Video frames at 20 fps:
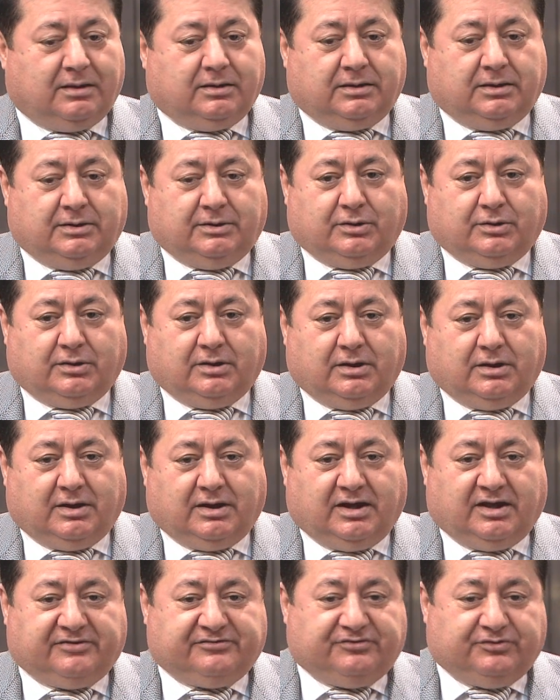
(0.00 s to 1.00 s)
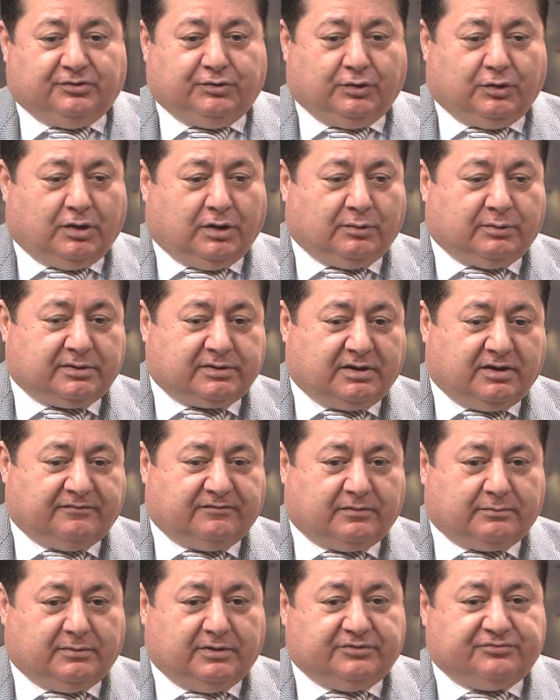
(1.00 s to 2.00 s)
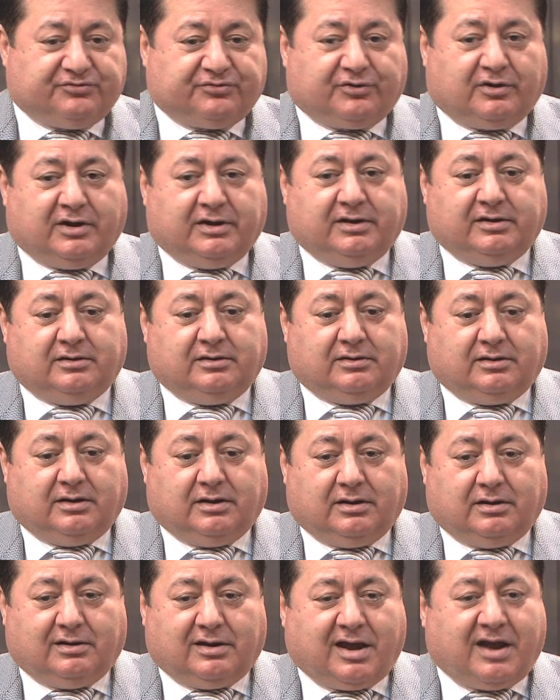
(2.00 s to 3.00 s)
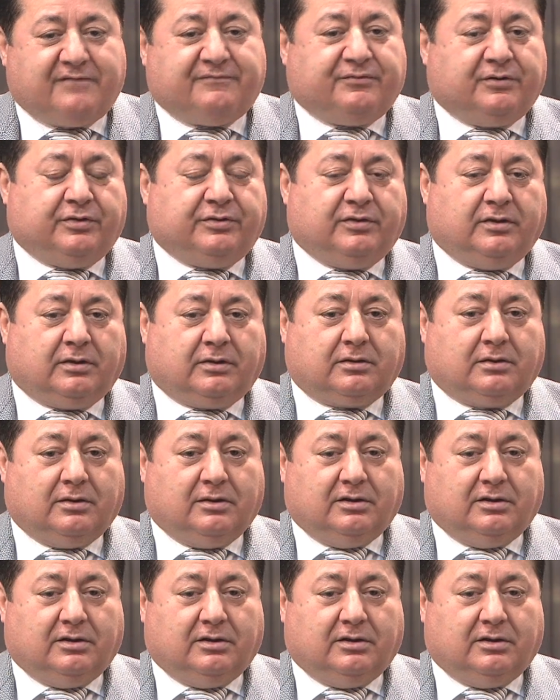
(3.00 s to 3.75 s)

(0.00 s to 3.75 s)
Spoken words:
You know, as you know, our government trying everything